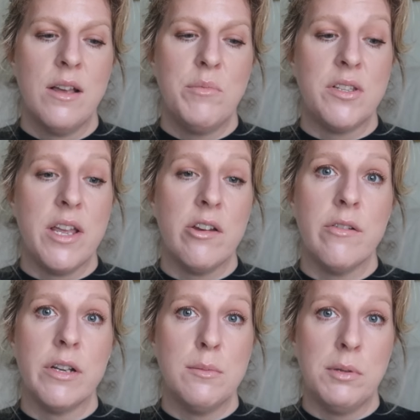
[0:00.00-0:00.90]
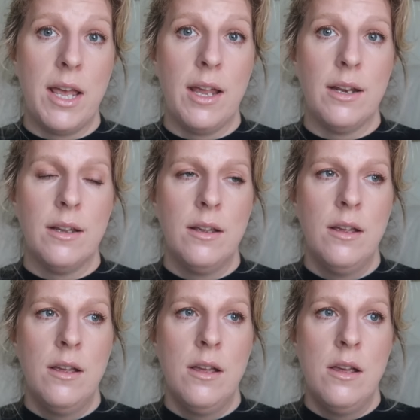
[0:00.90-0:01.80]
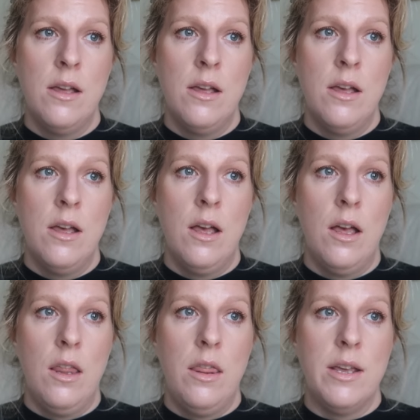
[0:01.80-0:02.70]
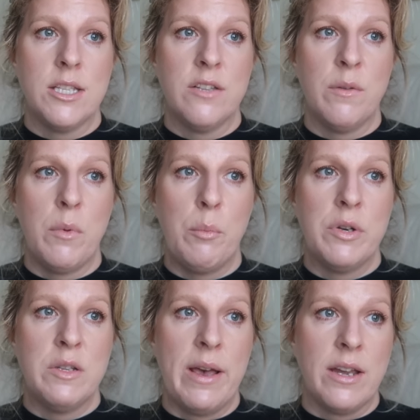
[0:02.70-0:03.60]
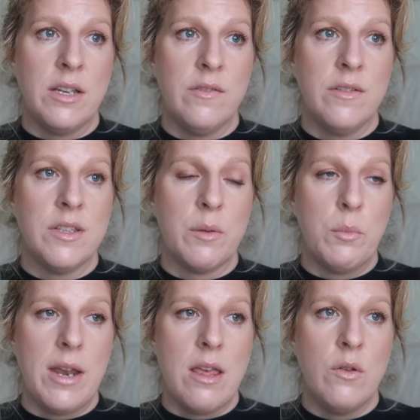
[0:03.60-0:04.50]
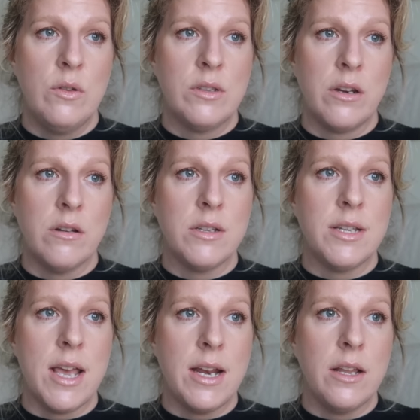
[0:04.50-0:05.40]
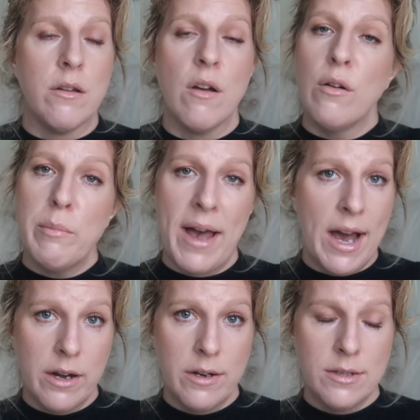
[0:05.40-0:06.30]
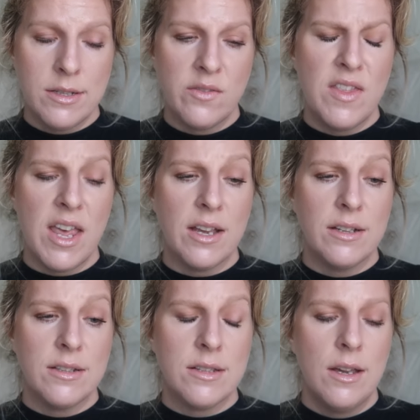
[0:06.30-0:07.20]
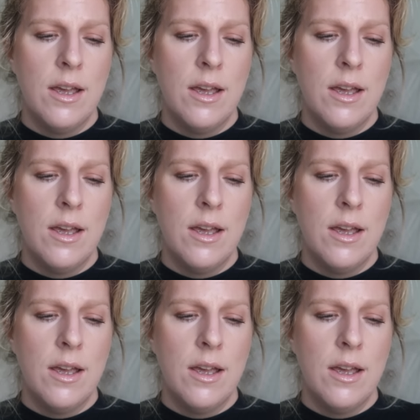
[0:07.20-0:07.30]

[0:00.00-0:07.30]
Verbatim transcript: I'm just here to explain this from a perspective of somebody who's understanding their own patterns of things.